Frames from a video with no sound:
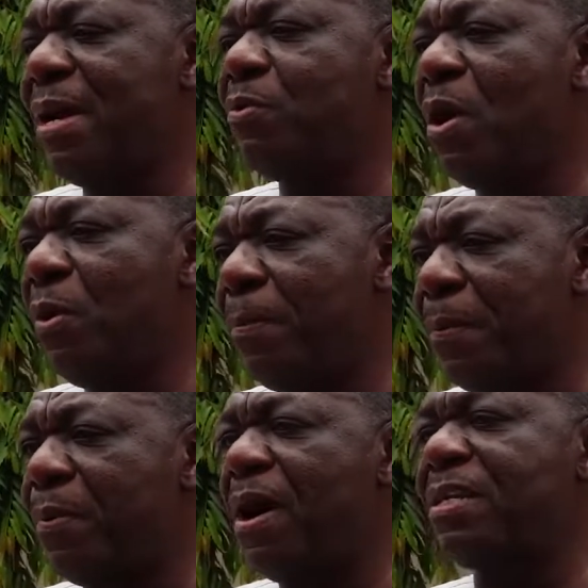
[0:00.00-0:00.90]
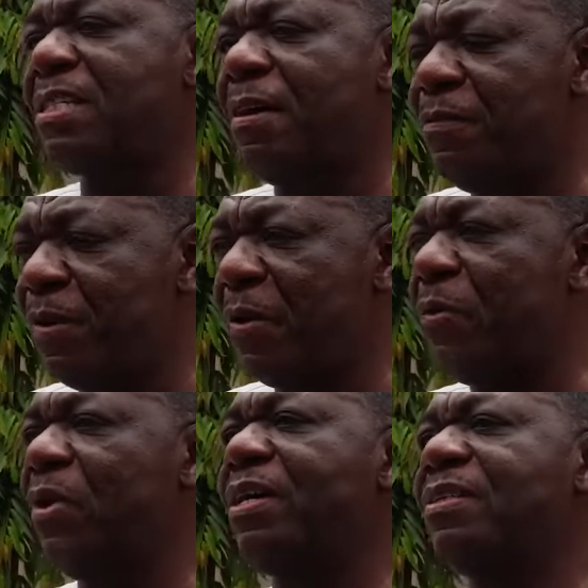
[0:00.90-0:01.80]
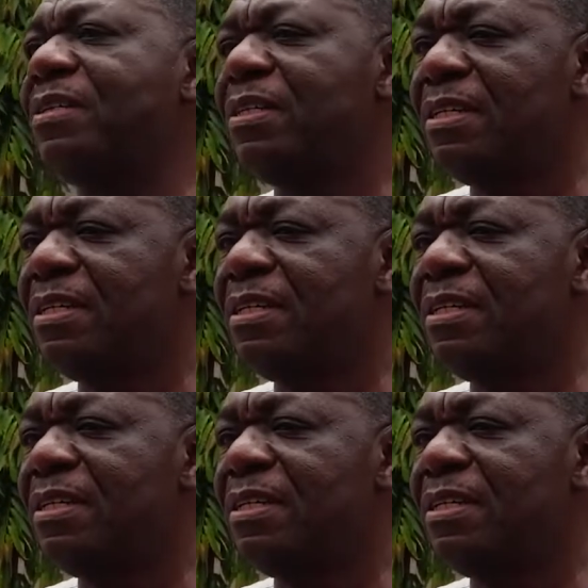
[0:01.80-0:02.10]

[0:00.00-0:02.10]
But when we prepare ourselves very well,